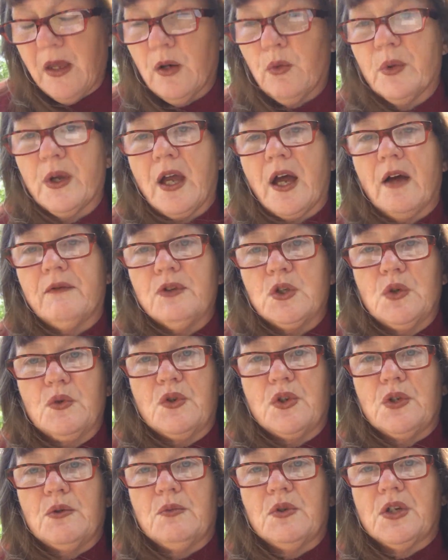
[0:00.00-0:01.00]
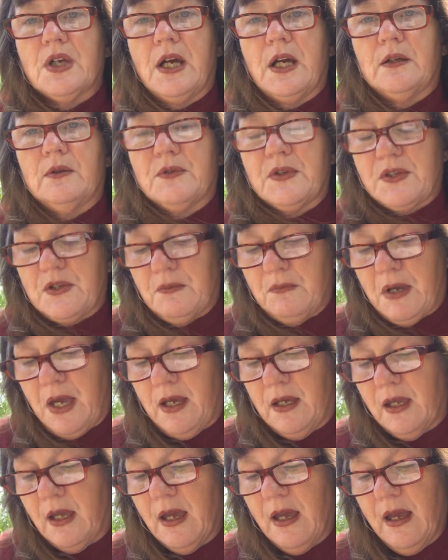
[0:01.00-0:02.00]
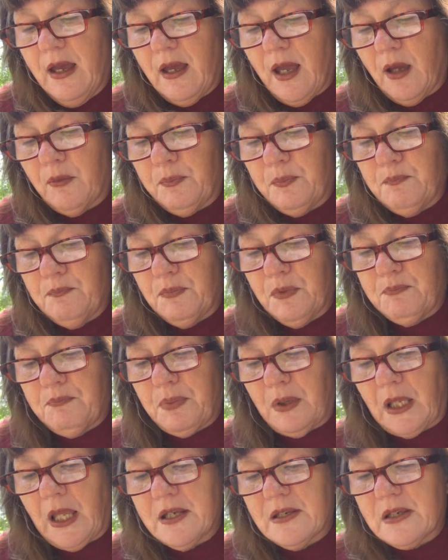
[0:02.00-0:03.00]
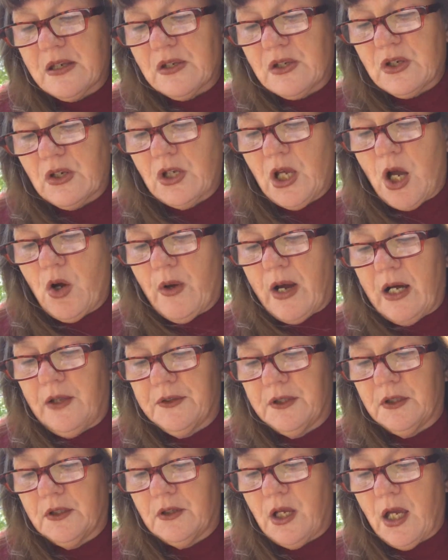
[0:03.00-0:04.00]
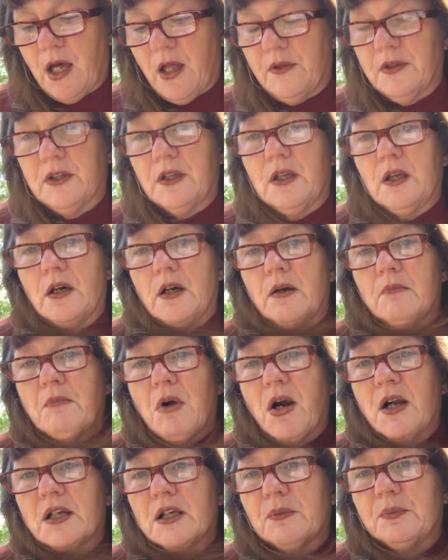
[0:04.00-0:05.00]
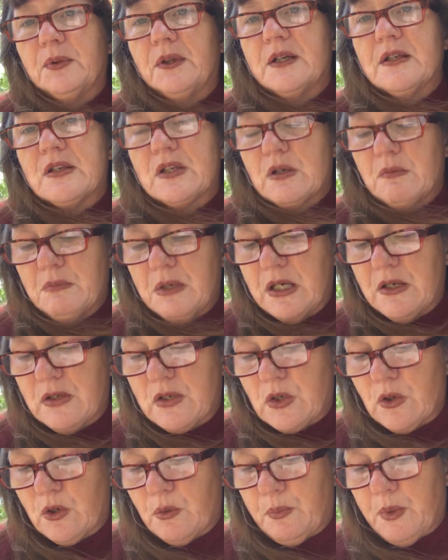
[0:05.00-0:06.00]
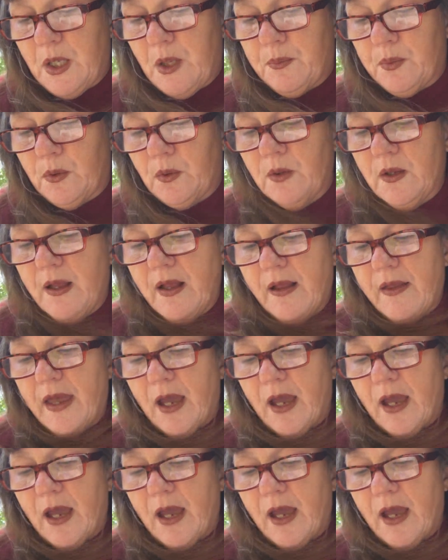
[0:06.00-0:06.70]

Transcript: We have YouTube channels to make and places to go out in the out in the uh, marketplace to minister to people,